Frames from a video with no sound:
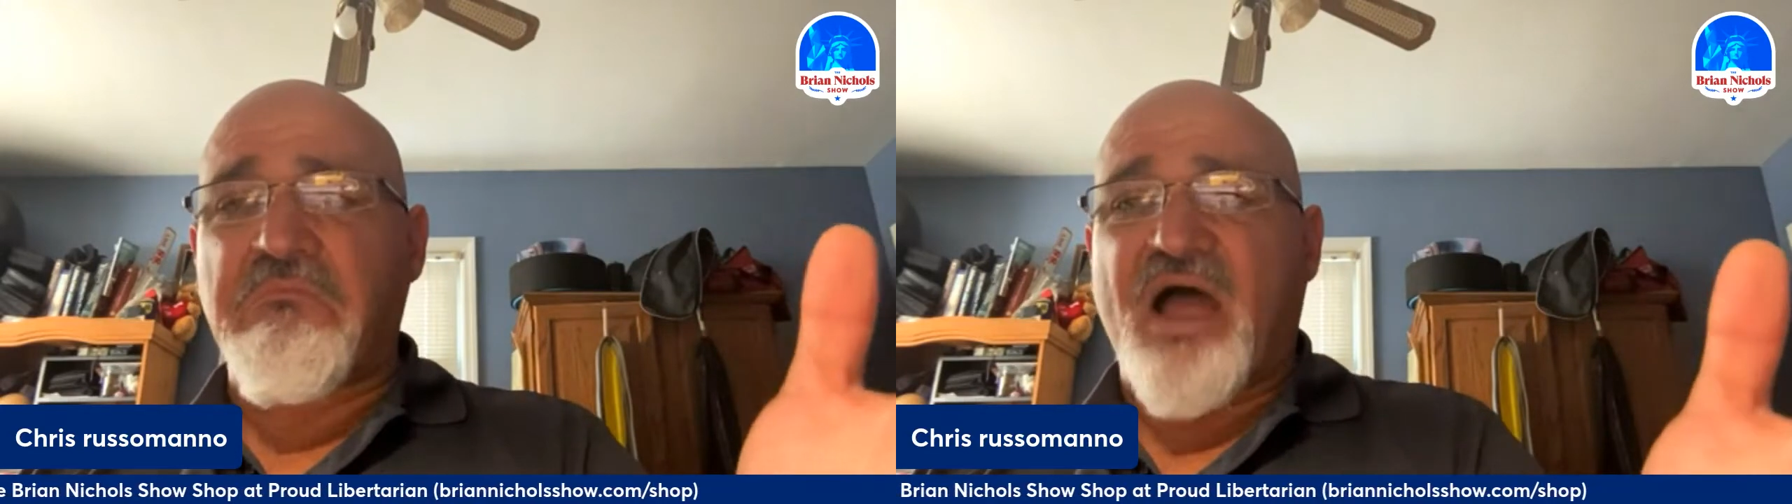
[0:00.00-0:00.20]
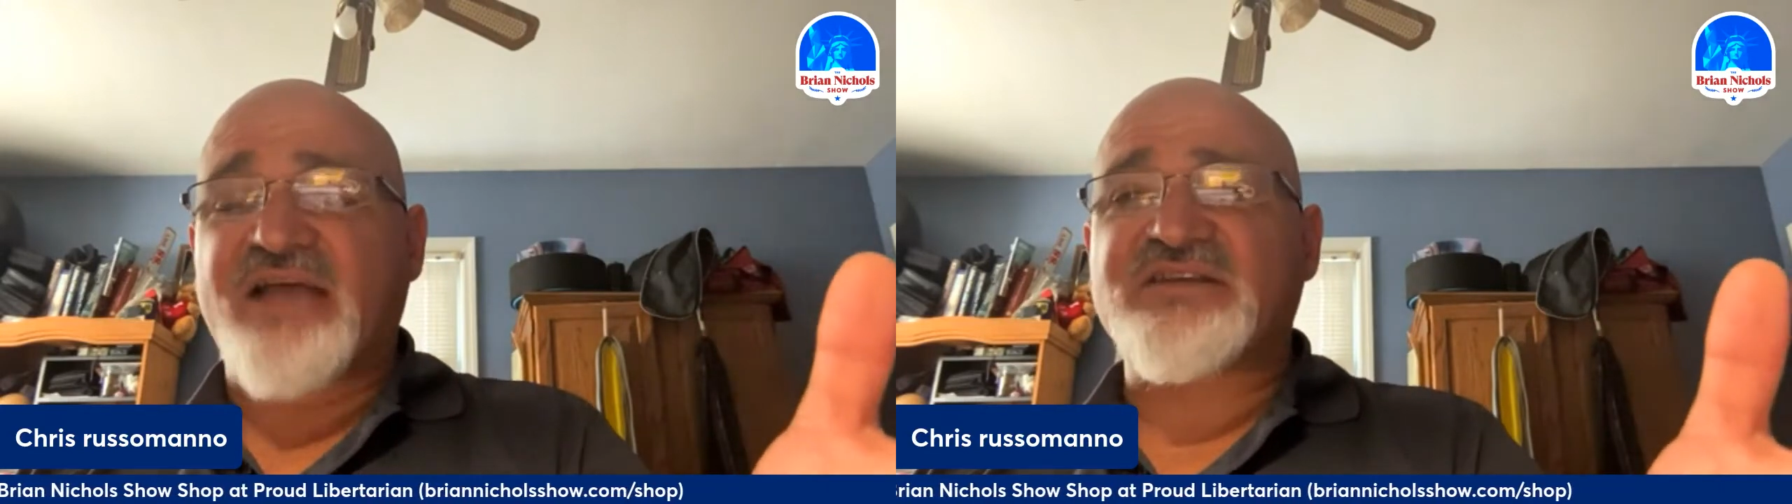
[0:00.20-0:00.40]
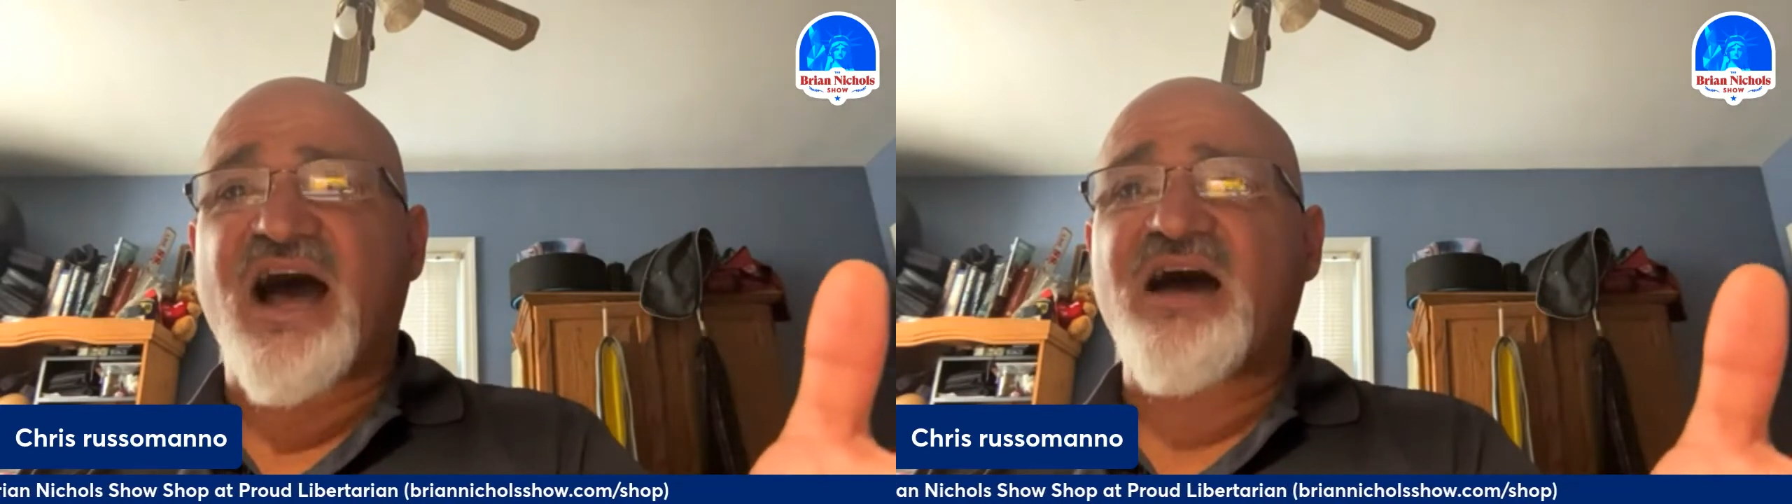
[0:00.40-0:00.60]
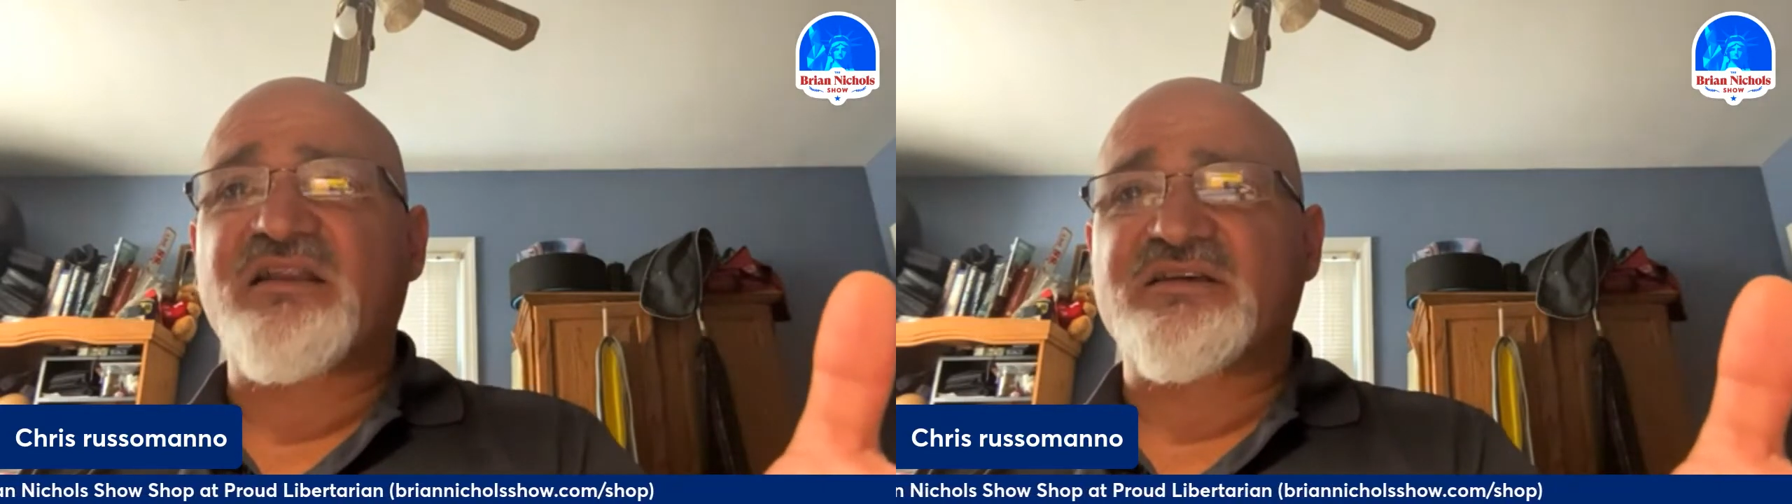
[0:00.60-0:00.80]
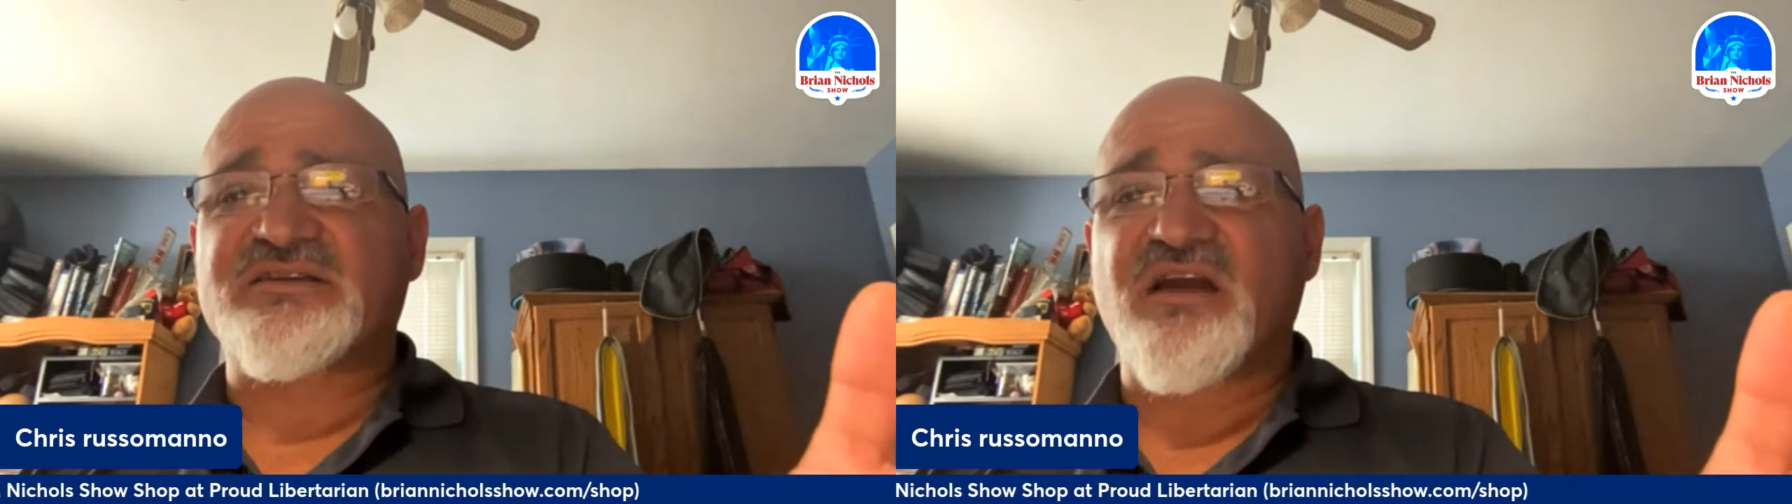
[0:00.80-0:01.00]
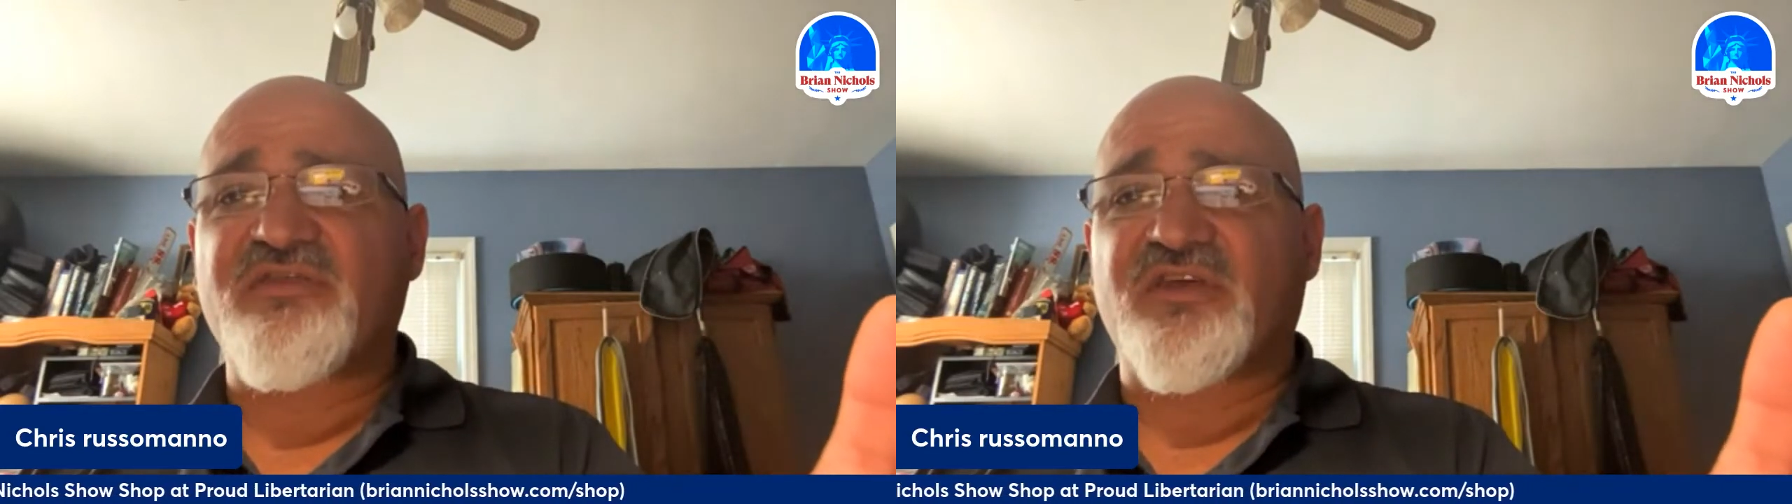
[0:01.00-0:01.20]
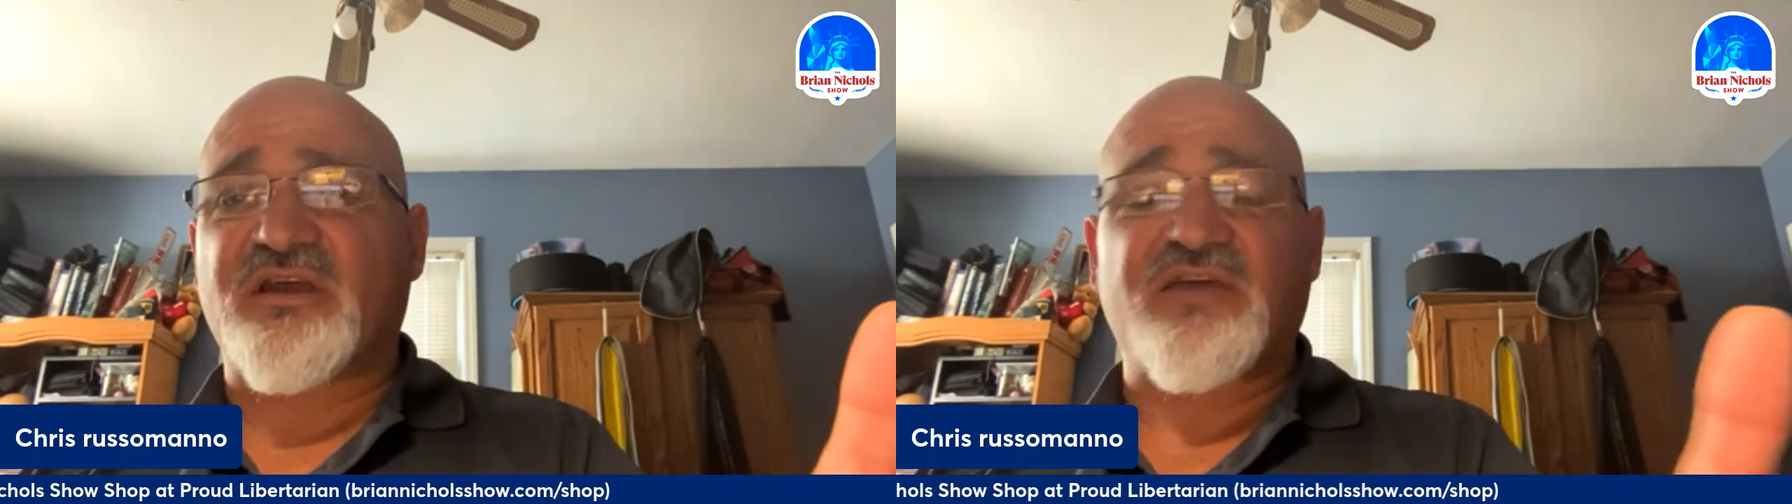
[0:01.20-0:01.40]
has gotten us nothing.